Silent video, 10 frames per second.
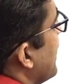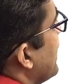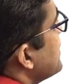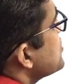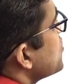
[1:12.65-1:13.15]
a
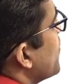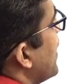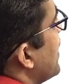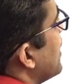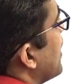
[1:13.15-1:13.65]

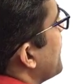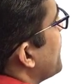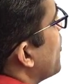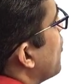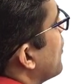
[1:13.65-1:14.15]
square
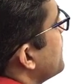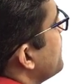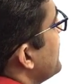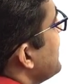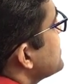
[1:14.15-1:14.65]
upon
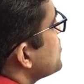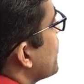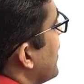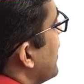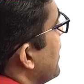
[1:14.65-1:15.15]
b
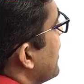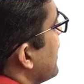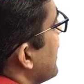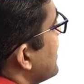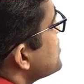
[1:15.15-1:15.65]
square
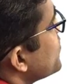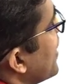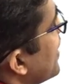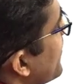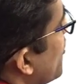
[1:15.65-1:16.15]
a
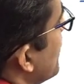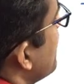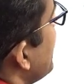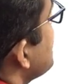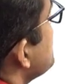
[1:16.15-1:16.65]
square upon b